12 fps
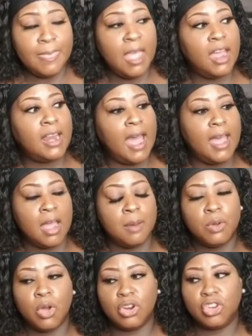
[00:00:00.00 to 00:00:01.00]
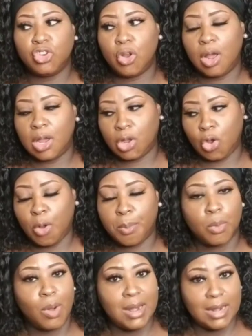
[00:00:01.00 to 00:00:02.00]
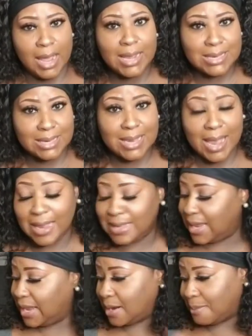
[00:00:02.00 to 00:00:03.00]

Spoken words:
and I am going to start incorporating exercise again.